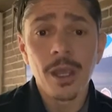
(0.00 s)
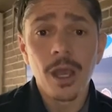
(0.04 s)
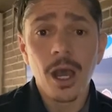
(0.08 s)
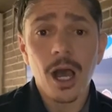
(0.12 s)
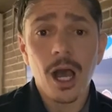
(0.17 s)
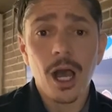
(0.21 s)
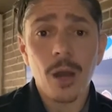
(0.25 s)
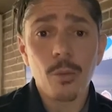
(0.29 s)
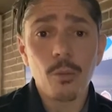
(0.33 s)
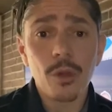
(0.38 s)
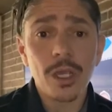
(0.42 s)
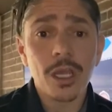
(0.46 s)

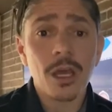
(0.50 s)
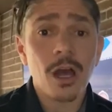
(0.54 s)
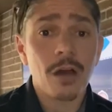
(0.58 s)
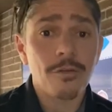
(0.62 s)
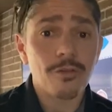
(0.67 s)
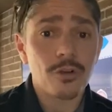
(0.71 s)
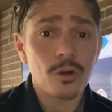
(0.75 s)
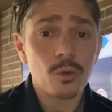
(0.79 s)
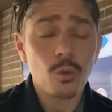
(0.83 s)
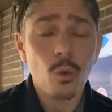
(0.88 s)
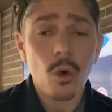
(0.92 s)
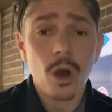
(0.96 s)
Um, we
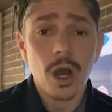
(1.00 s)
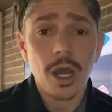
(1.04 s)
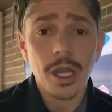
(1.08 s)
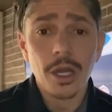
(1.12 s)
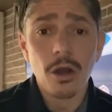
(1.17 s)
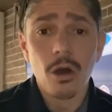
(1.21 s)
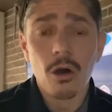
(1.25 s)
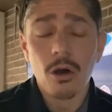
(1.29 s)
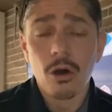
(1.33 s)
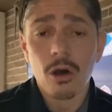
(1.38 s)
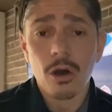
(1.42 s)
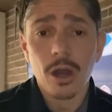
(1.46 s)
covered one
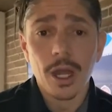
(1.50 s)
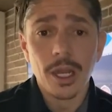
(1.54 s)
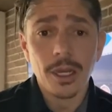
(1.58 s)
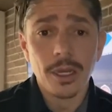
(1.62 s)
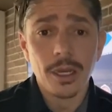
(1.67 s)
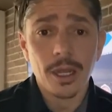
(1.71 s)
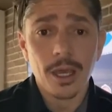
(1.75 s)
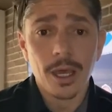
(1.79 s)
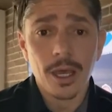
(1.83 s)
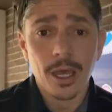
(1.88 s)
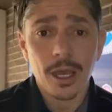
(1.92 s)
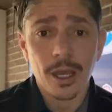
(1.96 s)
on
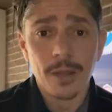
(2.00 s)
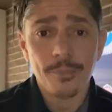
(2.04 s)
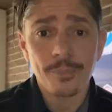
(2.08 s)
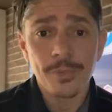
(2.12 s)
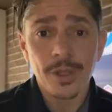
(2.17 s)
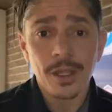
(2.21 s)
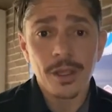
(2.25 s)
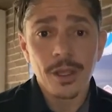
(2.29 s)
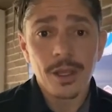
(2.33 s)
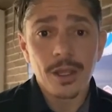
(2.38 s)
uh,